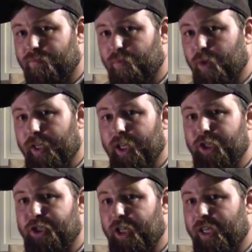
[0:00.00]
look at
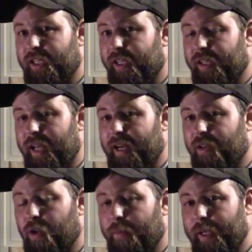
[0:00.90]
adjusting that a
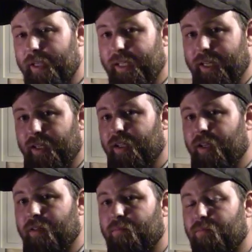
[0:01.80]
little bit to get it
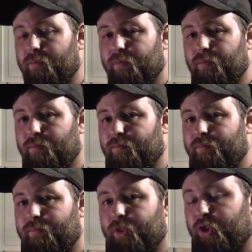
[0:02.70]
to
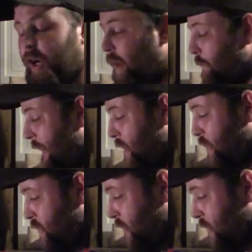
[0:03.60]
drop down